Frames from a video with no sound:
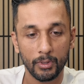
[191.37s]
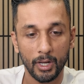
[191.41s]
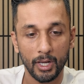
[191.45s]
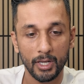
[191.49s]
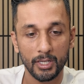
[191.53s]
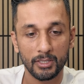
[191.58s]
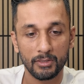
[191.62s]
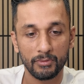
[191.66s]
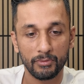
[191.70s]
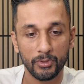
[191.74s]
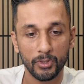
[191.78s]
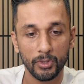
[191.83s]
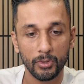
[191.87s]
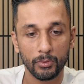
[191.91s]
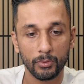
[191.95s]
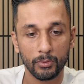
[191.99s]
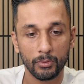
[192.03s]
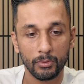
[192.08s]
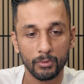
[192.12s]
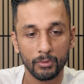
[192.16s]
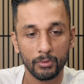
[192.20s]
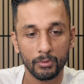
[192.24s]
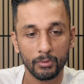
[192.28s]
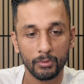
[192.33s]
Nice view.
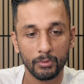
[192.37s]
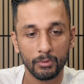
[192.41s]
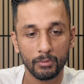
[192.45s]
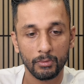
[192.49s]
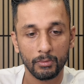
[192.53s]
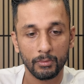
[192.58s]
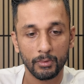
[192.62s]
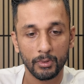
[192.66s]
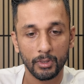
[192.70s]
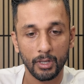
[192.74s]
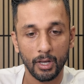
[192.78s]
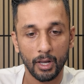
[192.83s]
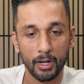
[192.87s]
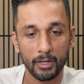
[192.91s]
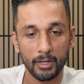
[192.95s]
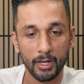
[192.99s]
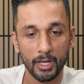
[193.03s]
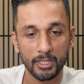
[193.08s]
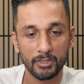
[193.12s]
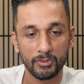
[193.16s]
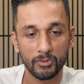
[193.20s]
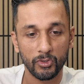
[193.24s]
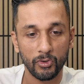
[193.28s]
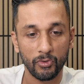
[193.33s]
Got a
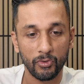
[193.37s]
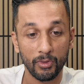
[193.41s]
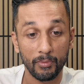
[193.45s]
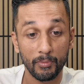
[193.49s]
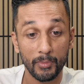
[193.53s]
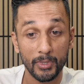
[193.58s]
nice view of the